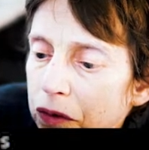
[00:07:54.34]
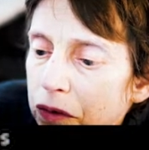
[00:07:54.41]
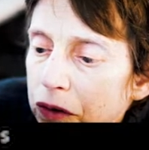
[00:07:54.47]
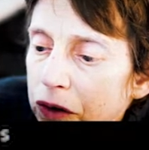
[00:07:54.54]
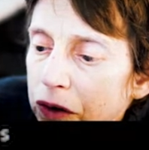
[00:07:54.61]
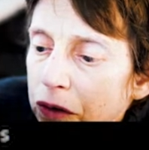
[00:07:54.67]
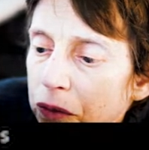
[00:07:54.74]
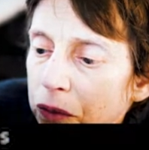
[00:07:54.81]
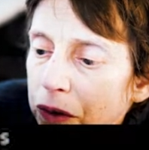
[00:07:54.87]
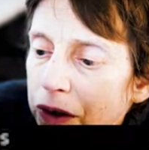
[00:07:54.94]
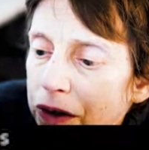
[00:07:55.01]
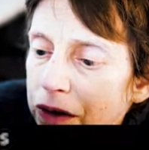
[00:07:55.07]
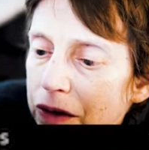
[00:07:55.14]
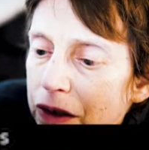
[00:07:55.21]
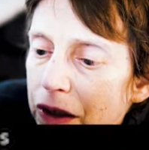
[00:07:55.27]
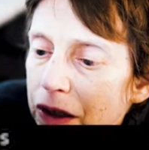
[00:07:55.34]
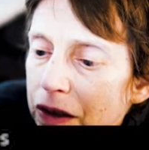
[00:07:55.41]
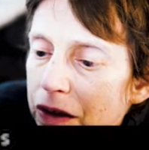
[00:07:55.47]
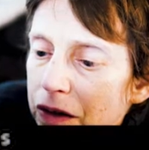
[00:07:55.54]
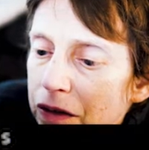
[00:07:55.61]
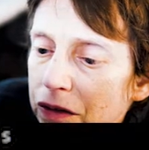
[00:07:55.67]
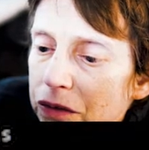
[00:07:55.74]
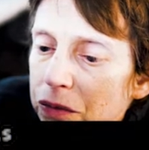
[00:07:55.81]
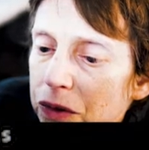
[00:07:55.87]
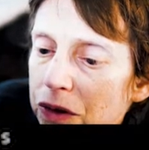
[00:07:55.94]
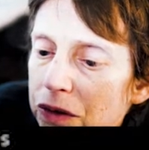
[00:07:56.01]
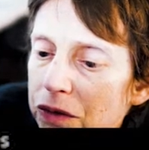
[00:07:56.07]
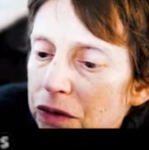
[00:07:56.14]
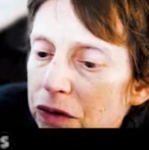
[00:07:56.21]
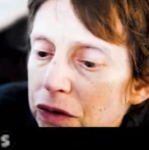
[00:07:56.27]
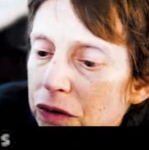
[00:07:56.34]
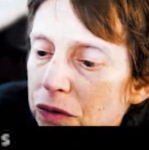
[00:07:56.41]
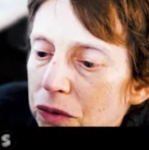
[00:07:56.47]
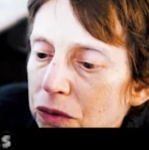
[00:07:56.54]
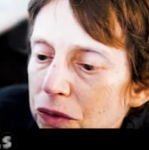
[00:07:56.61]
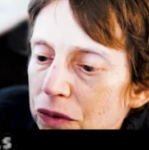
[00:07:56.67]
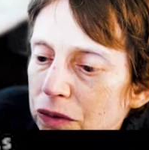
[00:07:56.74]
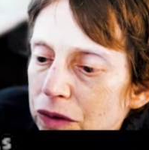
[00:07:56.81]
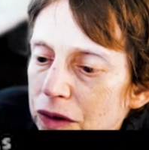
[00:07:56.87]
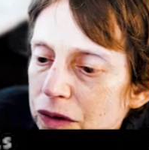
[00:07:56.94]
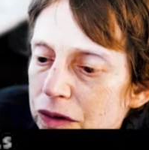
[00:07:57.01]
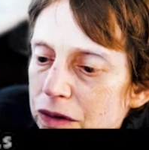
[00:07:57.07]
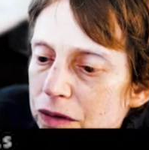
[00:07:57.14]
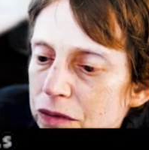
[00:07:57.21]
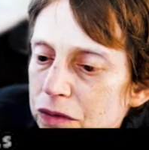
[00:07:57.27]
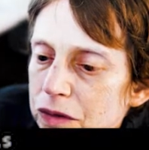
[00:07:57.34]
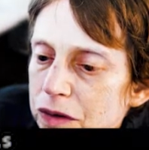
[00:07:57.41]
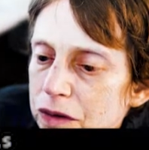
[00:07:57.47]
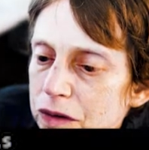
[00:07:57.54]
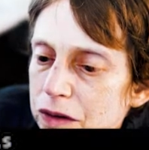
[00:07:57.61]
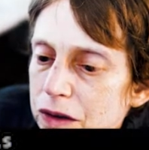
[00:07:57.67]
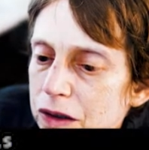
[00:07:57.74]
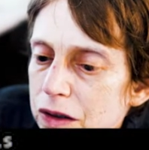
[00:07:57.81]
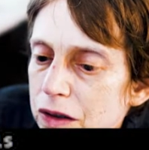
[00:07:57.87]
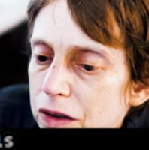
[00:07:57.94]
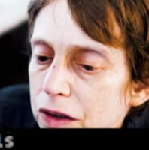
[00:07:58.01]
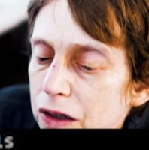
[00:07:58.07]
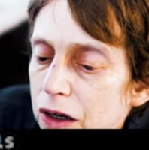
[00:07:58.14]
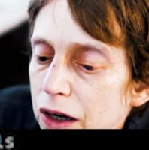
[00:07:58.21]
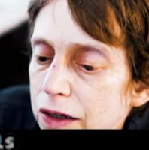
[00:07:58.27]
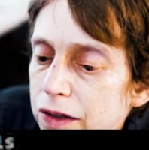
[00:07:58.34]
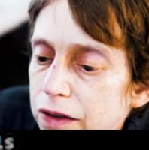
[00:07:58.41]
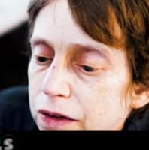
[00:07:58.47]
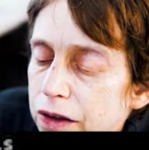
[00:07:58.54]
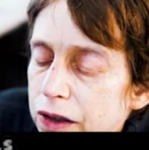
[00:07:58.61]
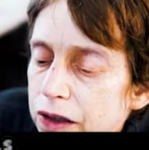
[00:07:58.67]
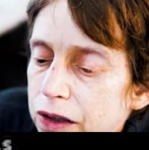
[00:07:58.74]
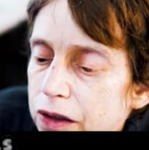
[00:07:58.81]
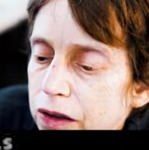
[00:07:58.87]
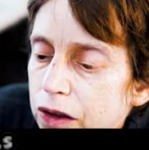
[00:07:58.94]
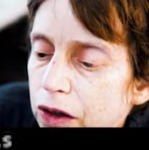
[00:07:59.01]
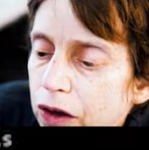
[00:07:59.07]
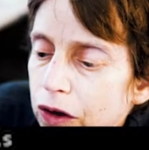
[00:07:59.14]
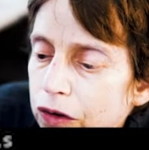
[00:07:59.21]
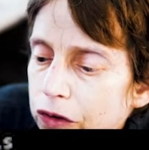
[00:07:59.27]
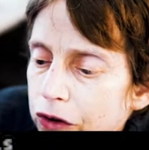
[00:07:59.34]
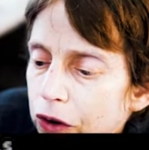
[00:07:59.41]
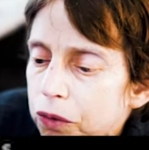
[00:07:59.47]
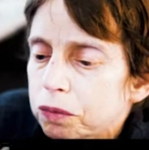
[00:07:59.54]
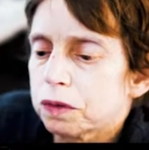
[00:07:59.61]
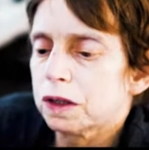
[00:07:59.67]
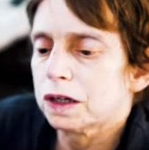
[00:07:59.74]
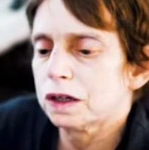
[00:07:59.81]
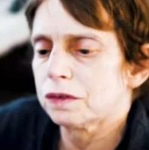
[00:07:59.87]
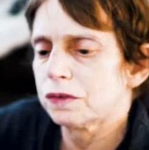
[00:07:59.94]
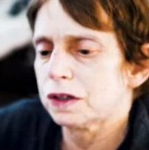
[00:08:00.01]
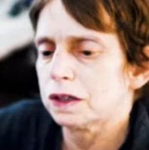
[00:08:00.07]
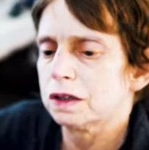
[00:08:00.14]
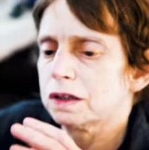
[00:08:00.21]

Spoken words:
you know, what it takes, what it, you know, all that kind of thing. So think of it